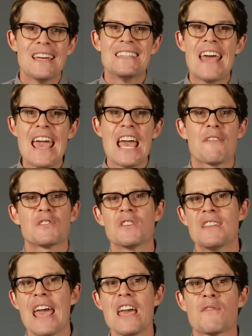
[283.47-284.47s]
day after
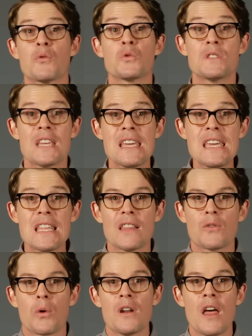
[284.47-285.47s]
day of
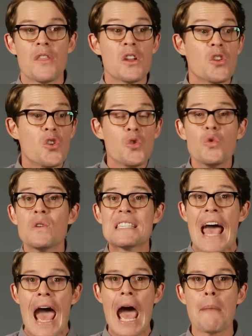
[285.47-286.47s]
routines where nothing new is
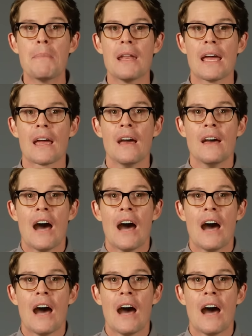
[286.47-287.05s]
happening,